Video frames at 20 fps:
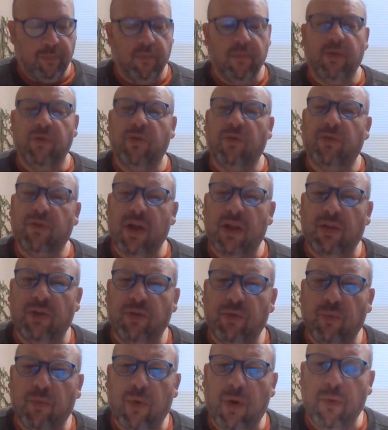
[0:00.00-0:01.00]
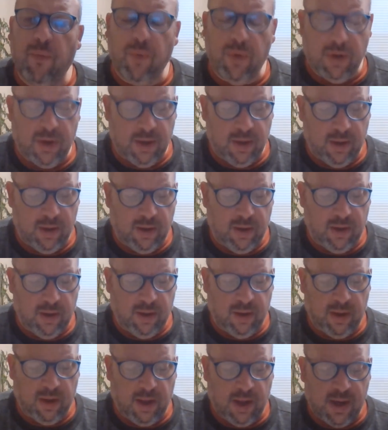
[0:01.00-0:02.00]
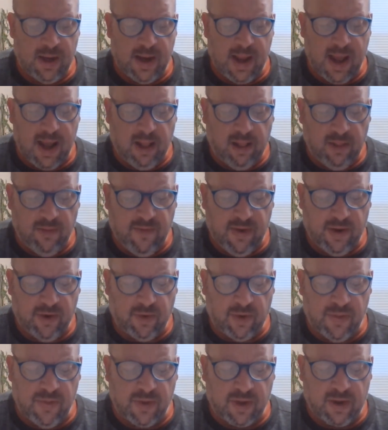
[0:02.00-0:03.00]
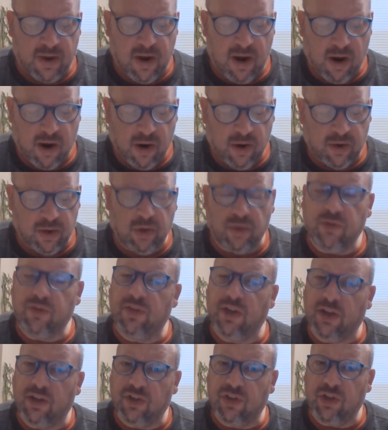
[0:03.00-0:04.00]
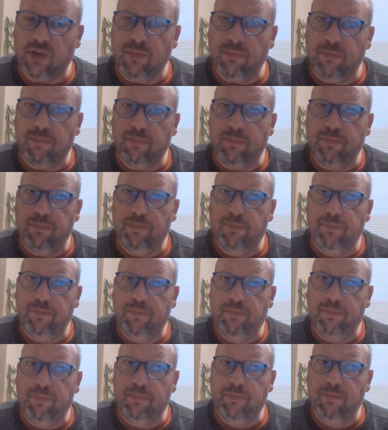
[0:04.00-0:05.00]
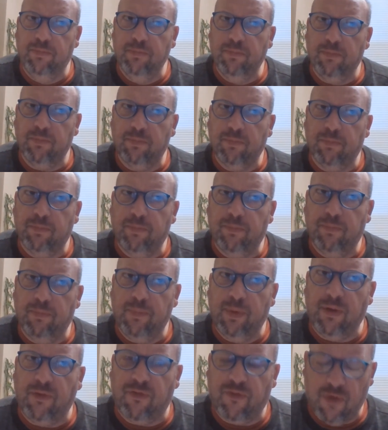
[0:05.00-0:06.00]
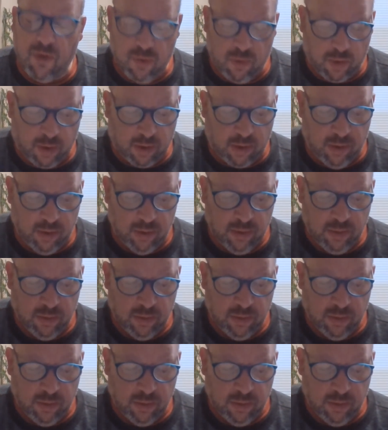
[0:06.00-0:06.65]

So, scholars, what would an elevator in the cargo section be for?